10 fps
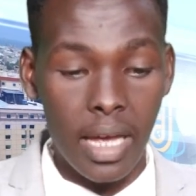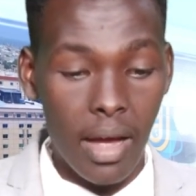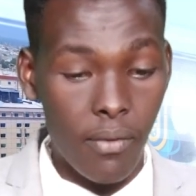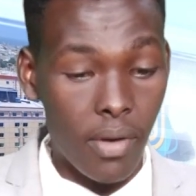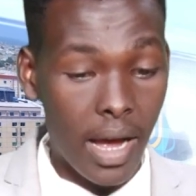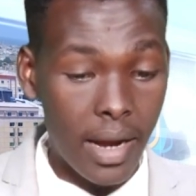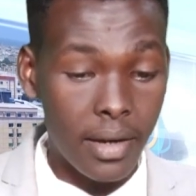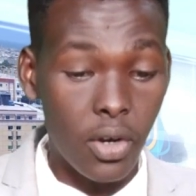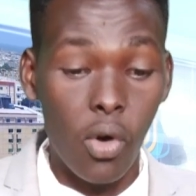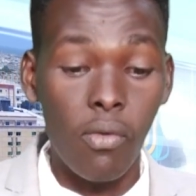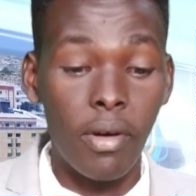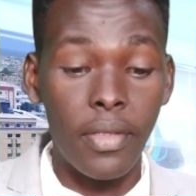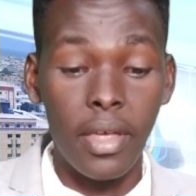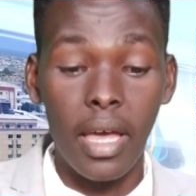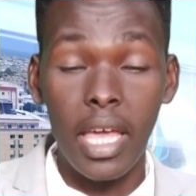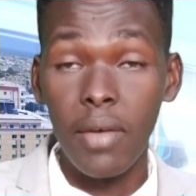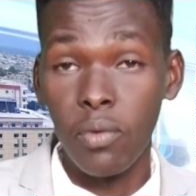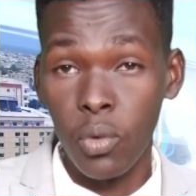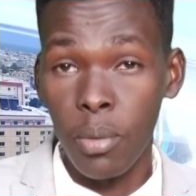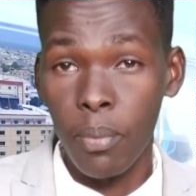have handed over their heavy
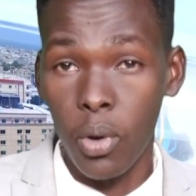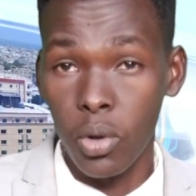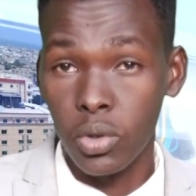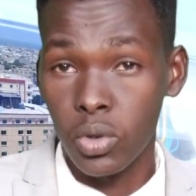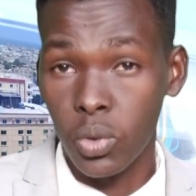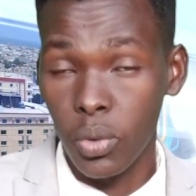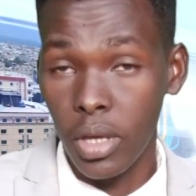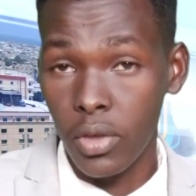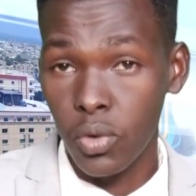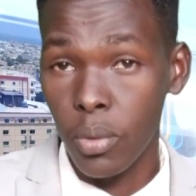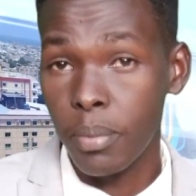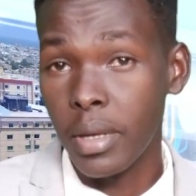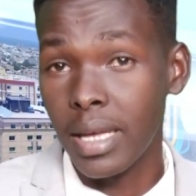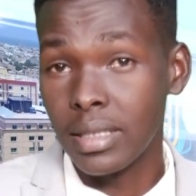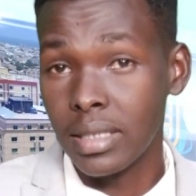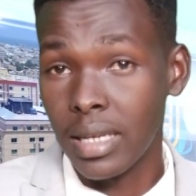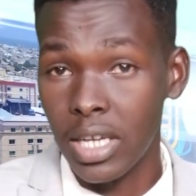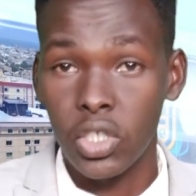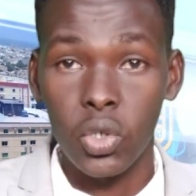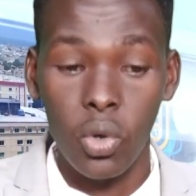weapons to the Ethiopia's
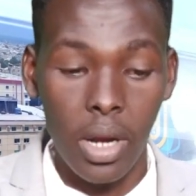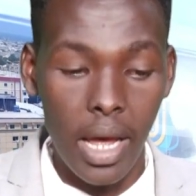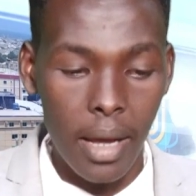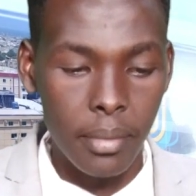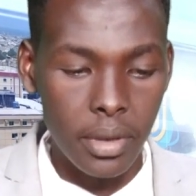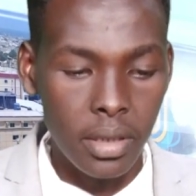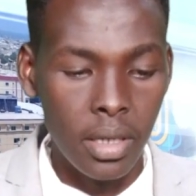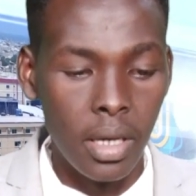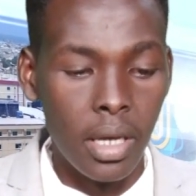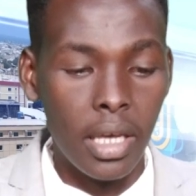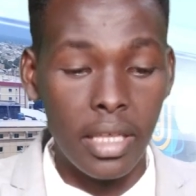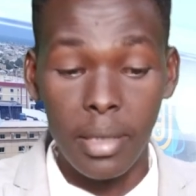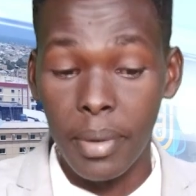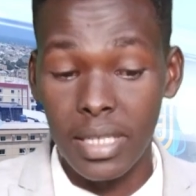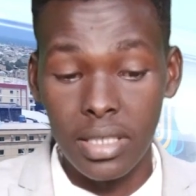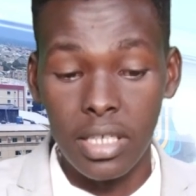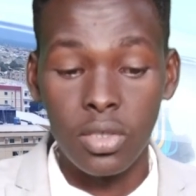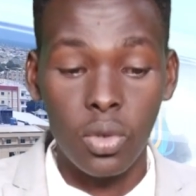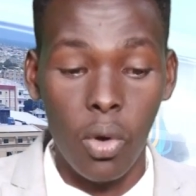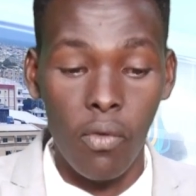National Army in the
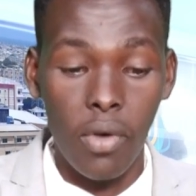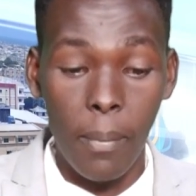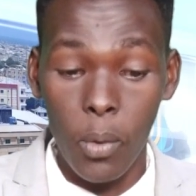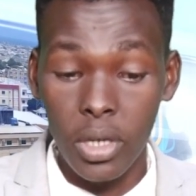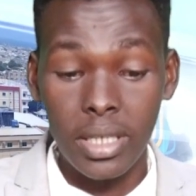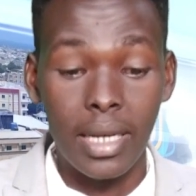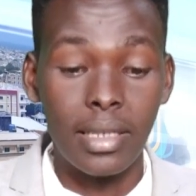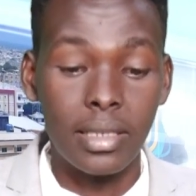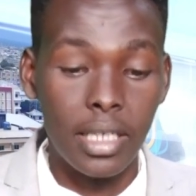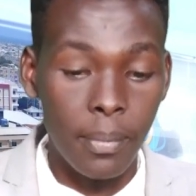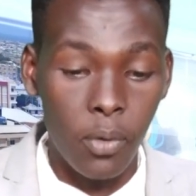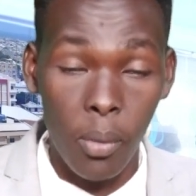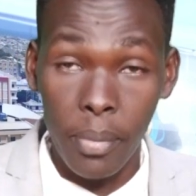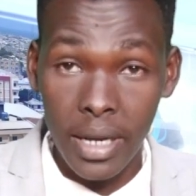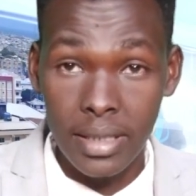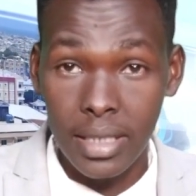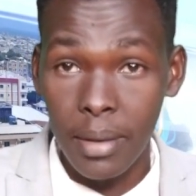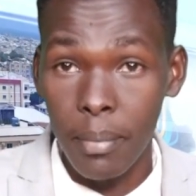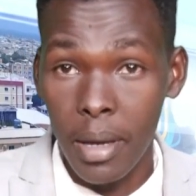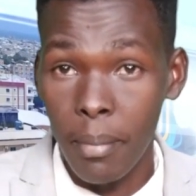presence of a monitoring team
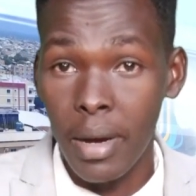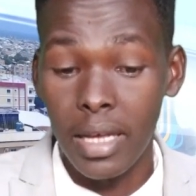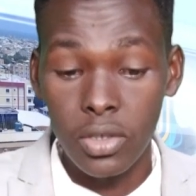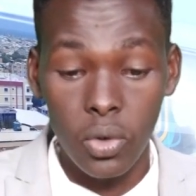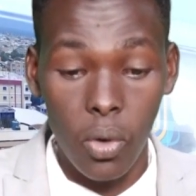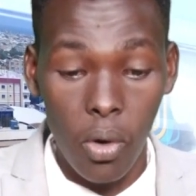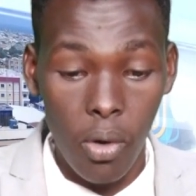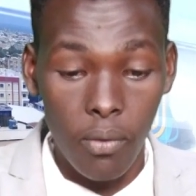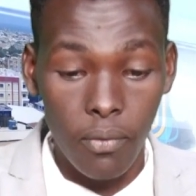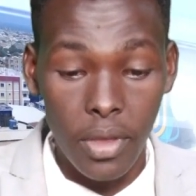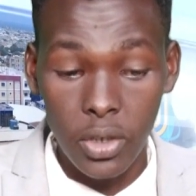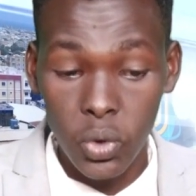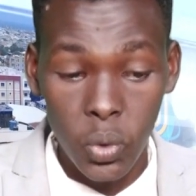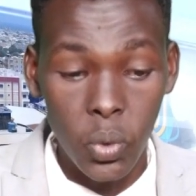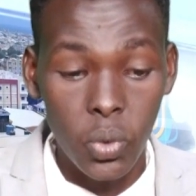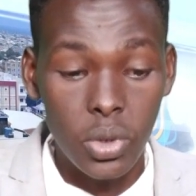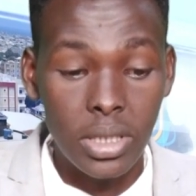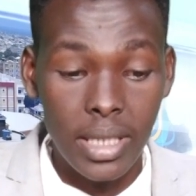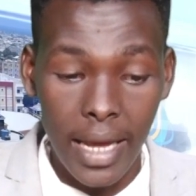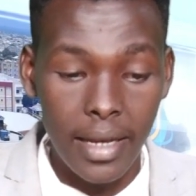comprising members of the two
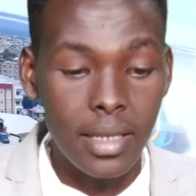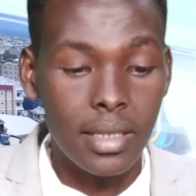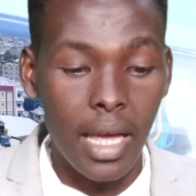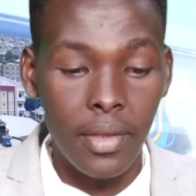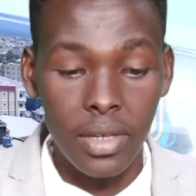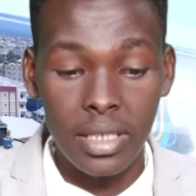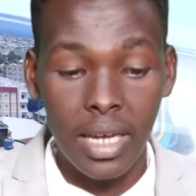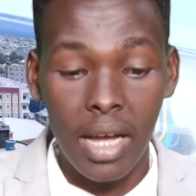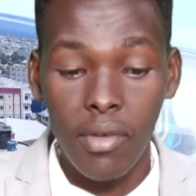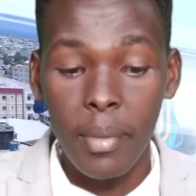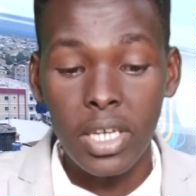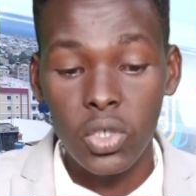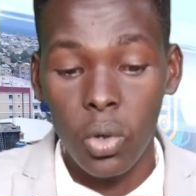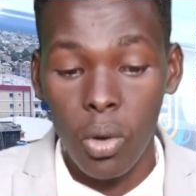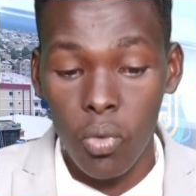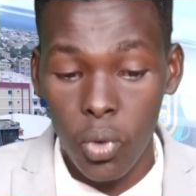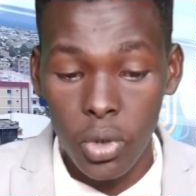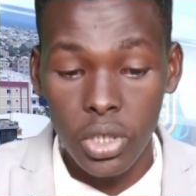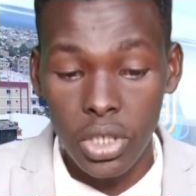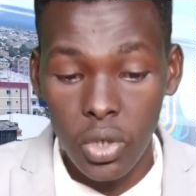sides and the Intergovernmental
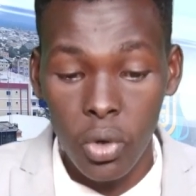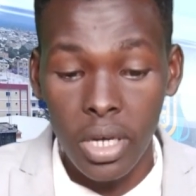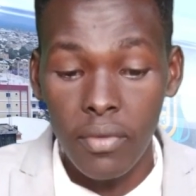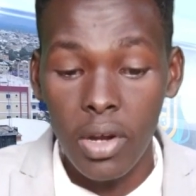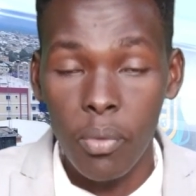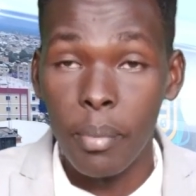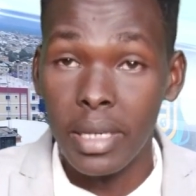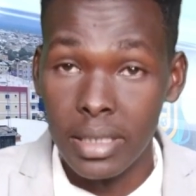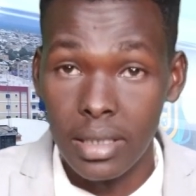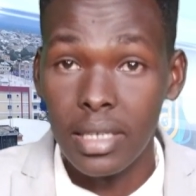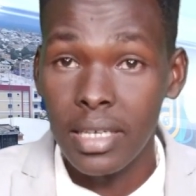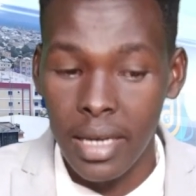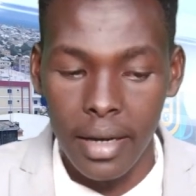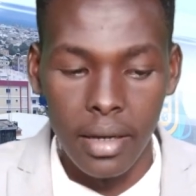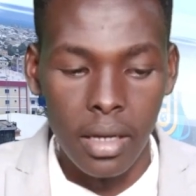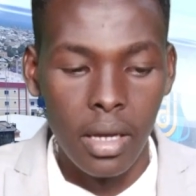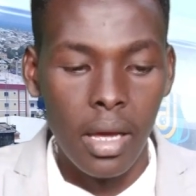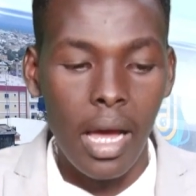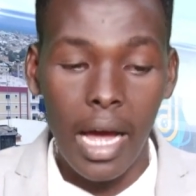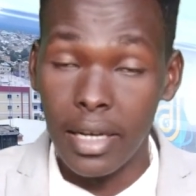Authority on Development, IGAD,
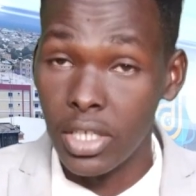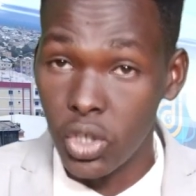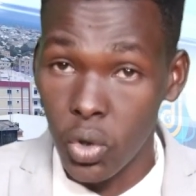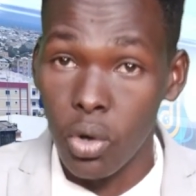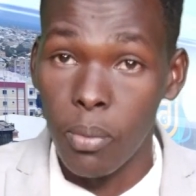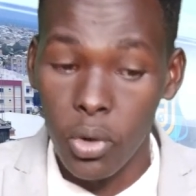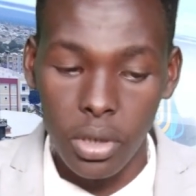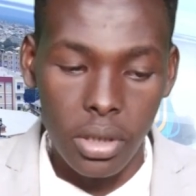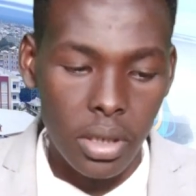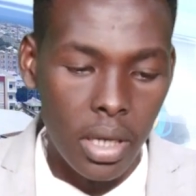a regional body.